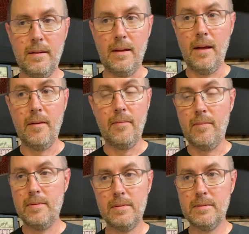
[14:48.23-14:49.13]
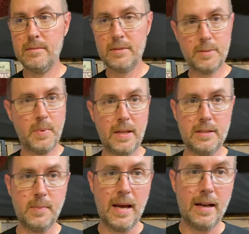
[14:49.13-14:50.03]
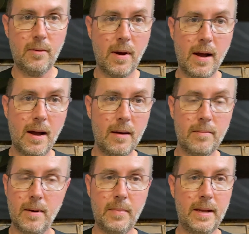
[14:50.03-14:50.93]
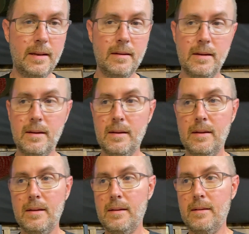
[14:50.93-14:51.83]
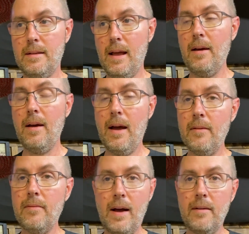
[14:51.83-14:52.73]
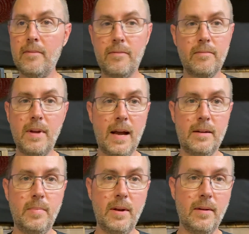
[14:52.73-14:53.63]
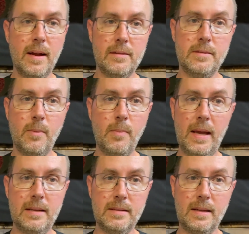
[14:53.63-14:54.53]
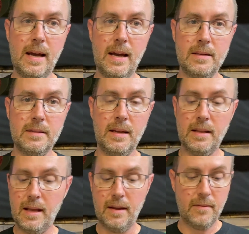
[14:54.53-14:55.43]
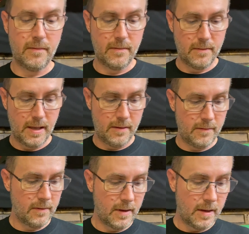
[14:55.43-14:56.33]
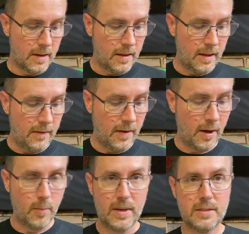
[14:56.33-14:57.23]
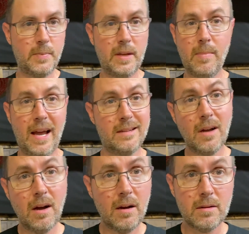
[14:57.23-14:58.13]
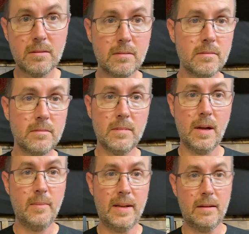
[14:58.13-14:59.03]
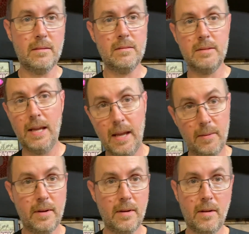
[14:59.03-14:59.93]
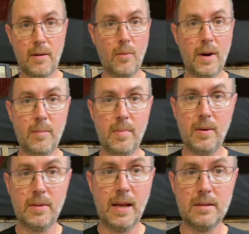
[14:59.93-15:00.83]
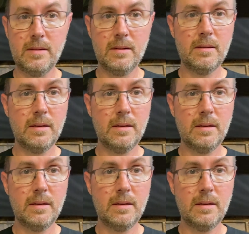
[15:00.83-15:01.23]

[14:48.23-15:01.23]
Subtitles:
I have Speedy Spotty Rob. I mean, I've got to be around some amazing guys, and they've helped me speed back skunk. I mean, damn, dude, I don't know where I'd be without you.